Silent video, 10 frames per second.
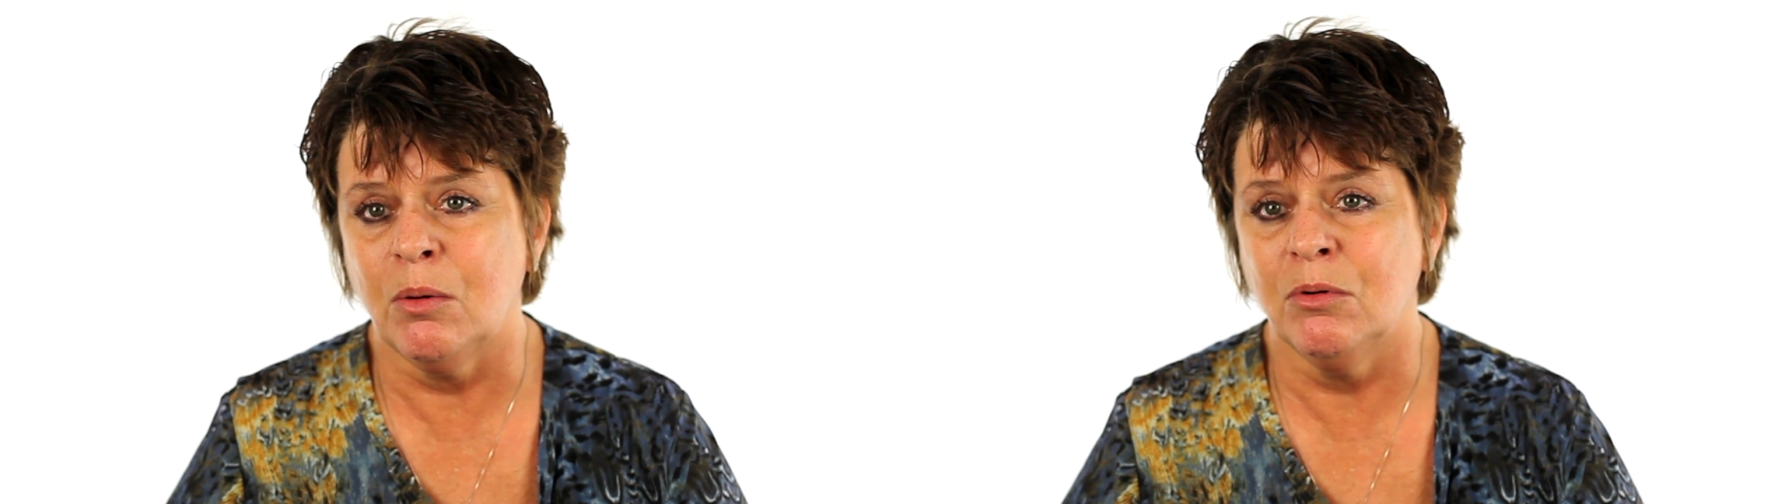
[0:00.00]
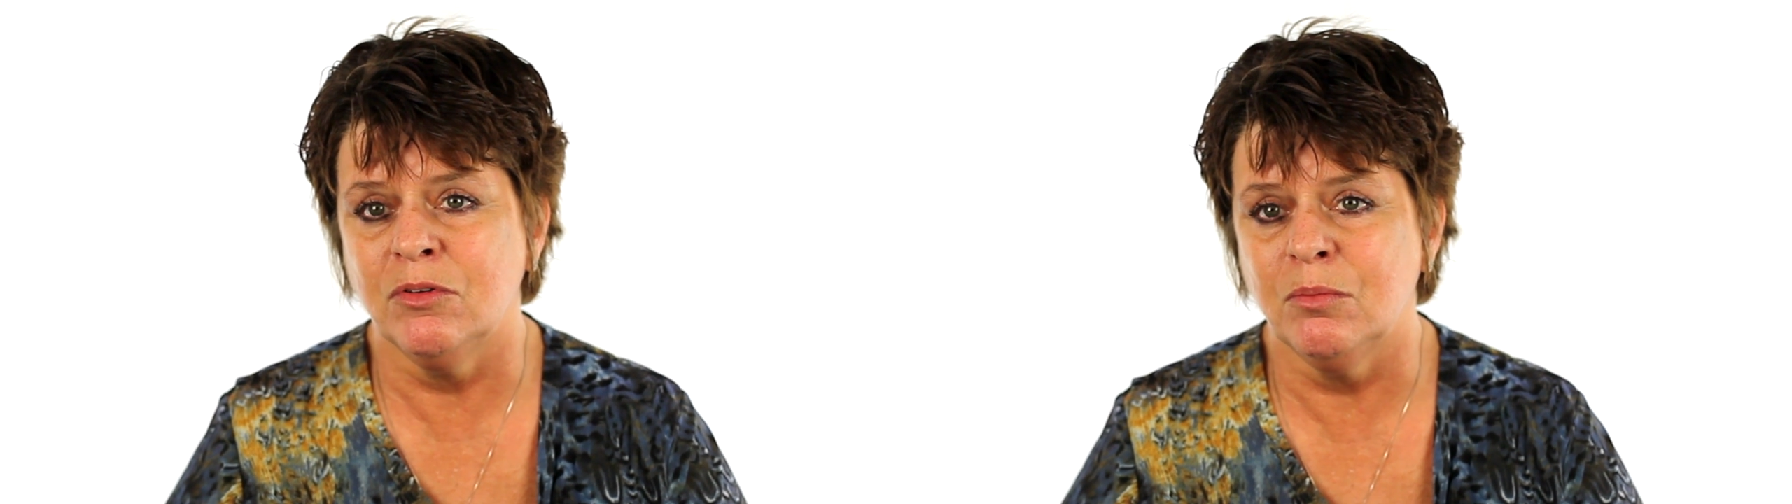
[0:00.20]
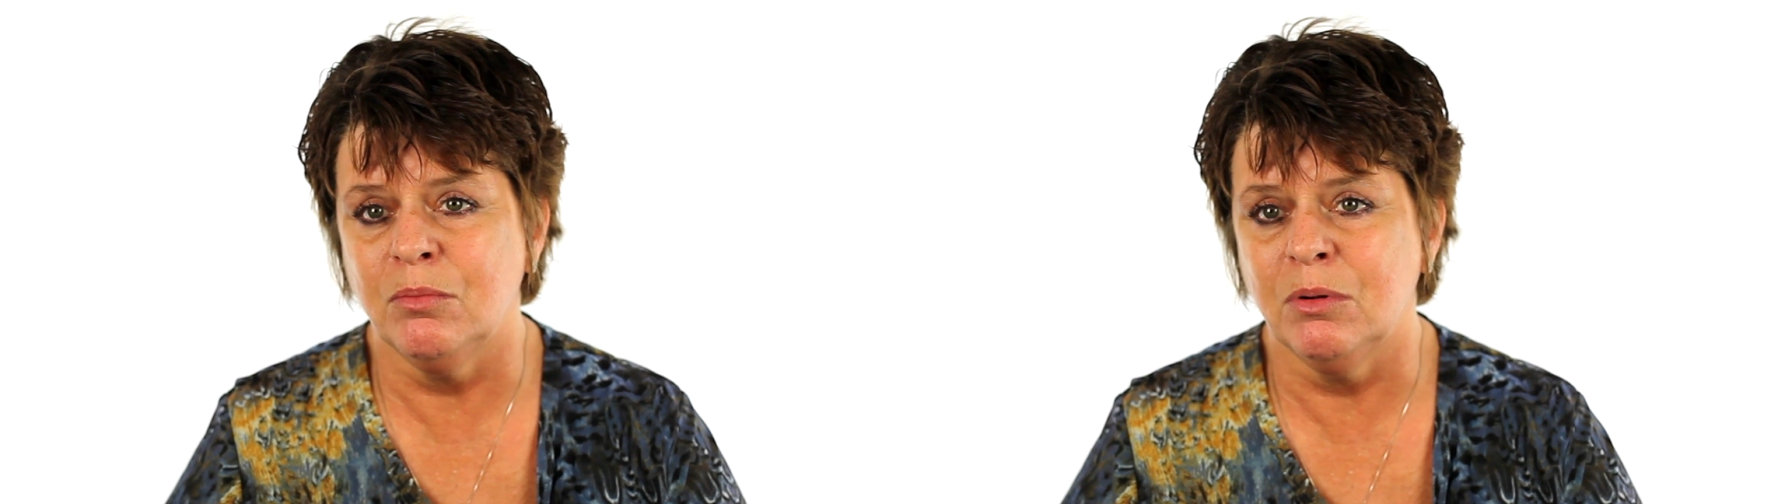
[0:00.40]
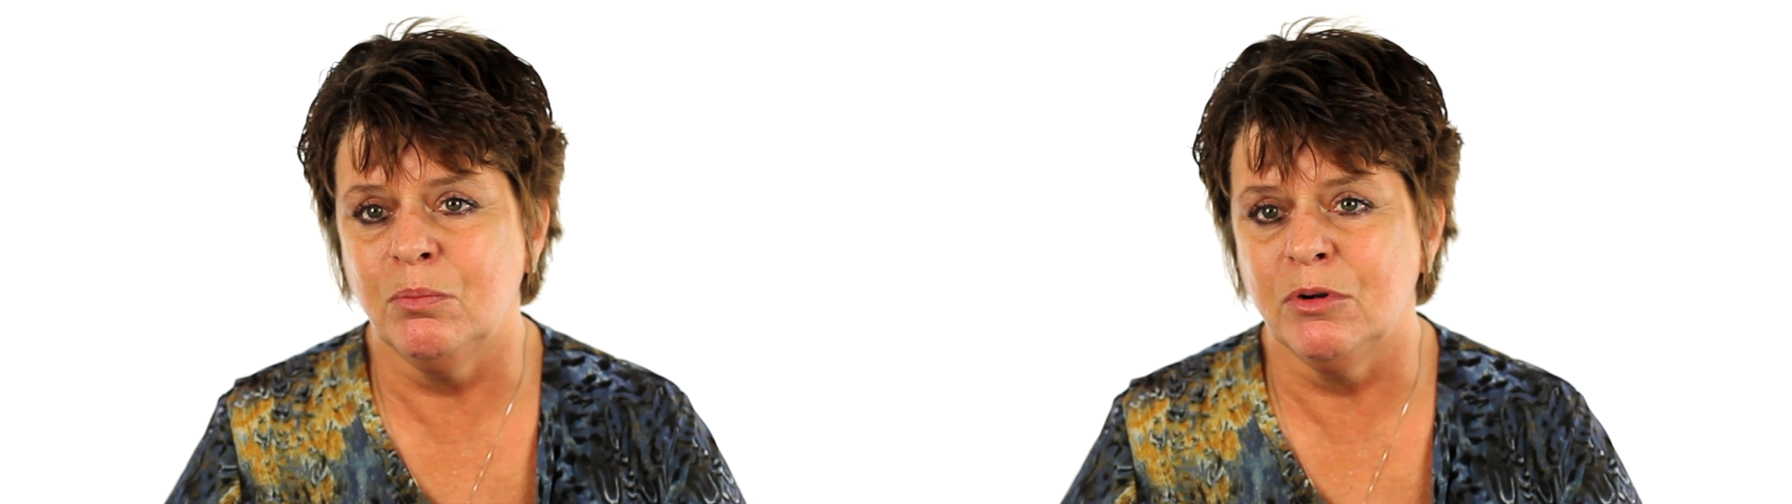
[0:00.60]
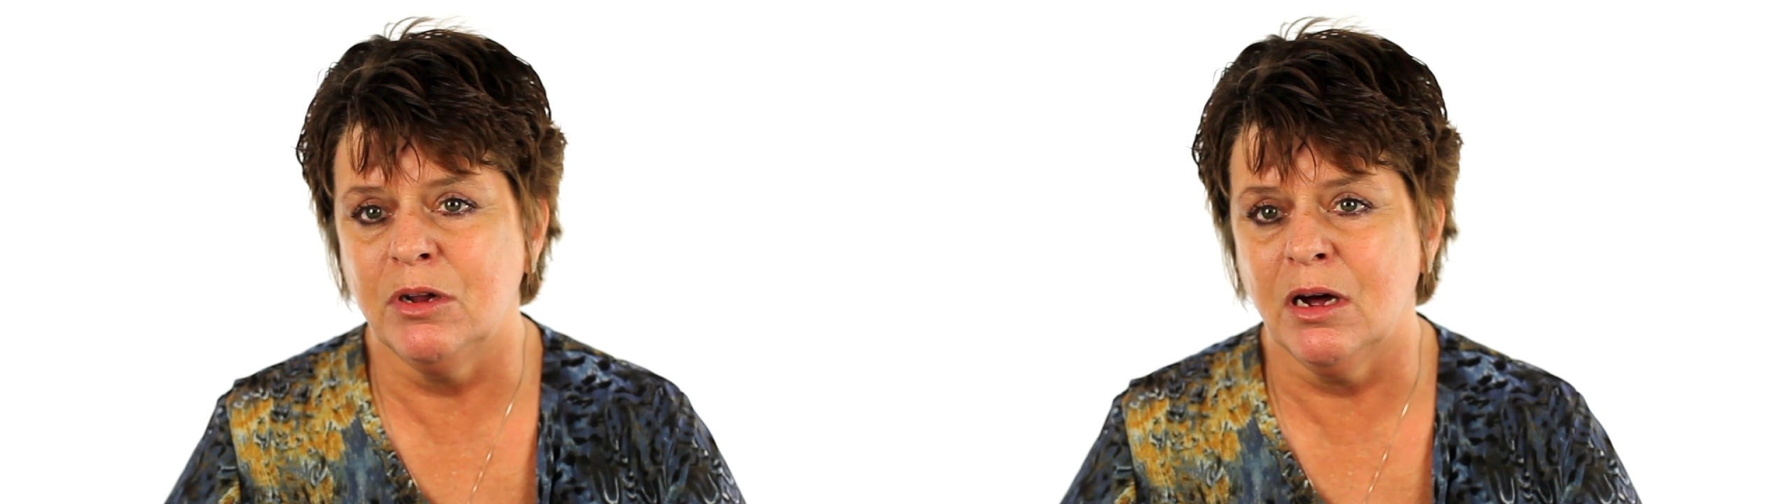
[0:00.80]
I wasn't
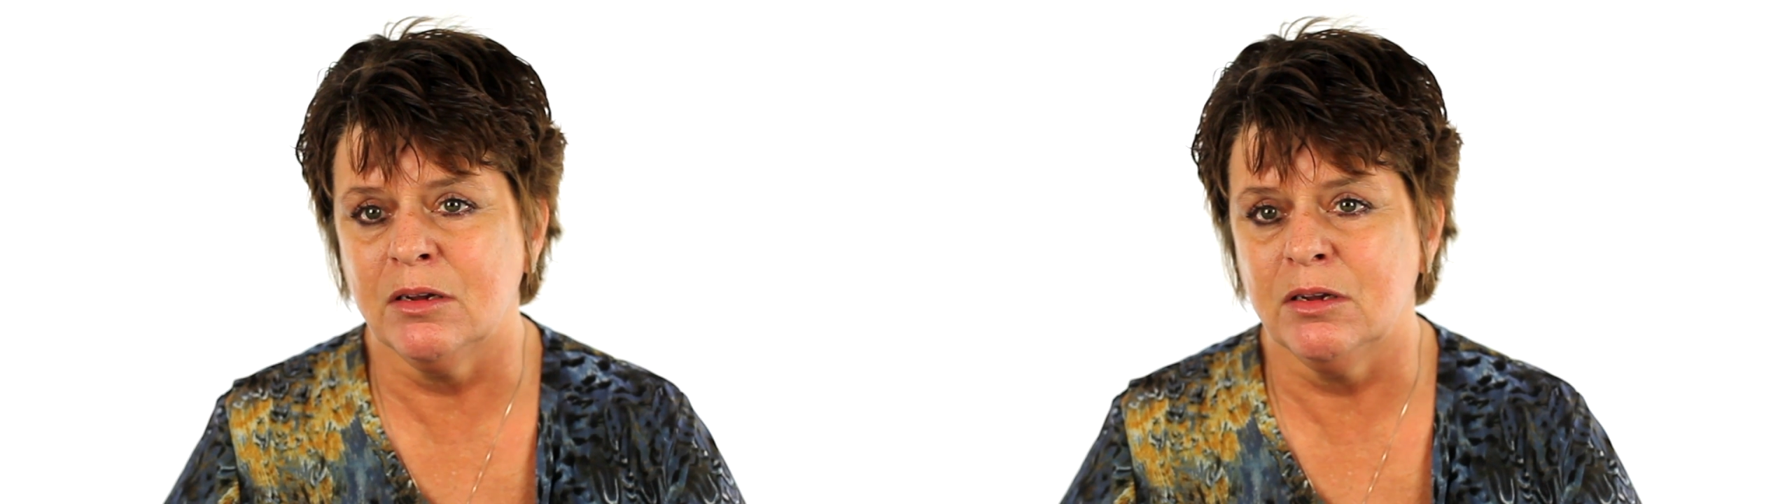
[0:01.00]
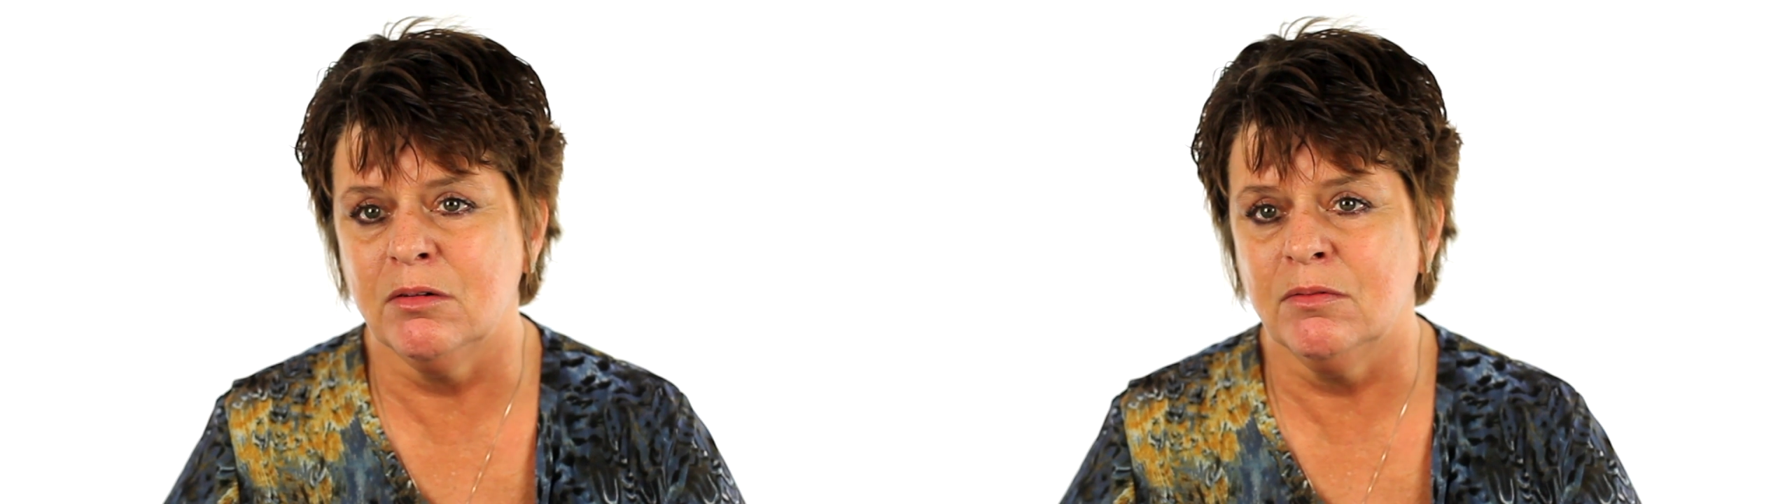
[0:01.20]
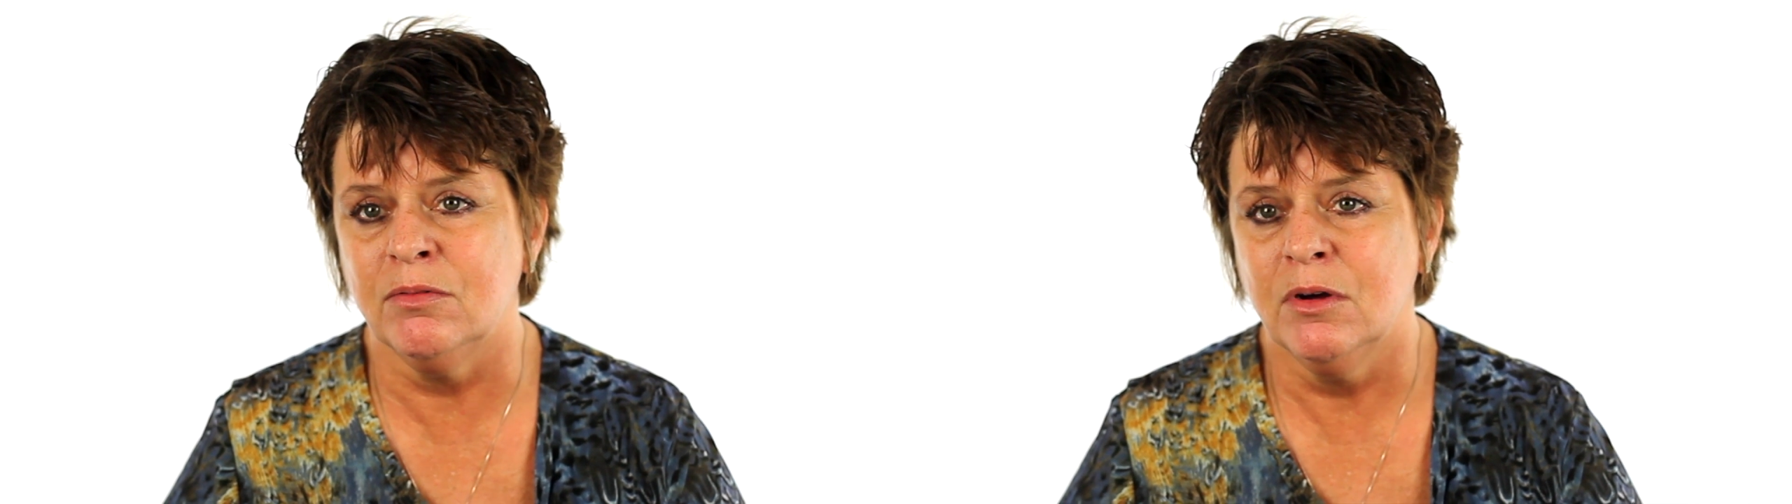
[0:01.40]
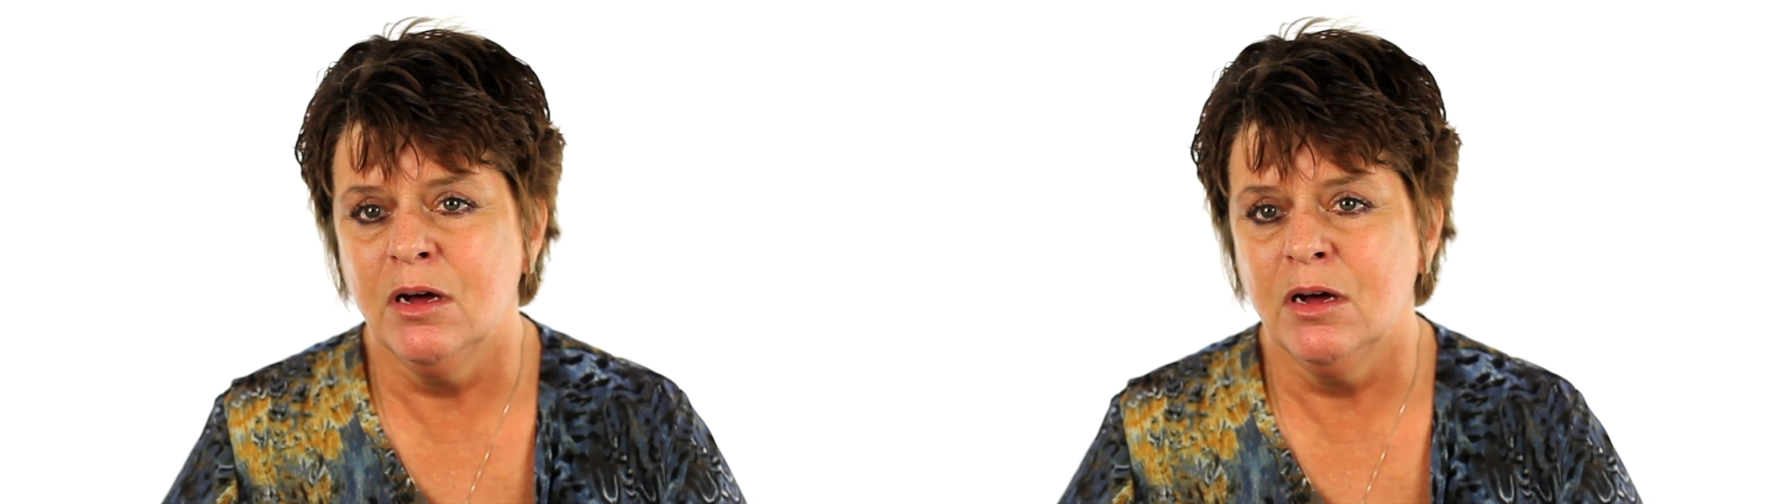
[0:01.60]
being productive.